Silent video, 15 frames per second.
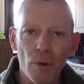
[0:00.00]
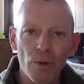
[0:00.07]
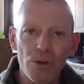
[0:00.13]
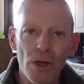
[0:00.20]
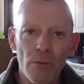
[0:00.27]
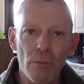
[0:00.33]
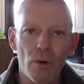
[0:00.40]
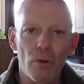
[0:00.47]

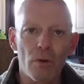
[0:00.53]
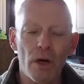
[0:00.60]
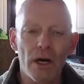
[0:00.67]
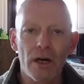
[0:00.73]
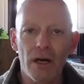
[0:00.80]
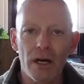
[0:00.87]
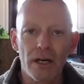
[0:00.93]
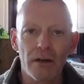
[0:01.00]
jumbo. I,
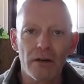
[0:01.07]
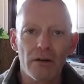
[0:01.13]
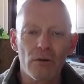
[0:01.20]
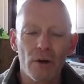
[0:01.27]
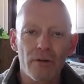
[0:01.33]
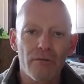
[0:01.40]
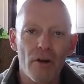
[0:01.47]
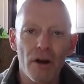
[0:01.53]
I,
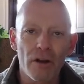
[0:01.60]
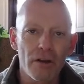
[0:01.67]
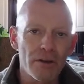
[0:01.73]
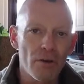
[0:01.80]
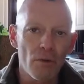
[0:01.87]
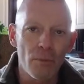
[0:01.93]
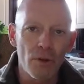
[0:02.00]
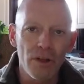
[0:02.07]
quite frankly, I
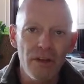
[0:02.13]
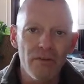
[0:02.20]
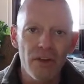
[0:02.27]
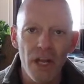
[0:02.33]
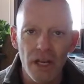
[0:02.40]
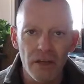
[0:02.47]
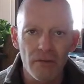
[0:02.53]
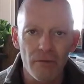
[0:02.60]
don't believe in
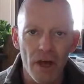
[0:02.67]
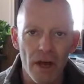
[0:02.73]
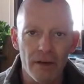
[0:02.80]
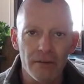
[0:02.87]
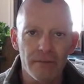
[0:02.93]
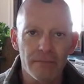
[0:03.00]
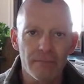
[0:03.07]
any of that.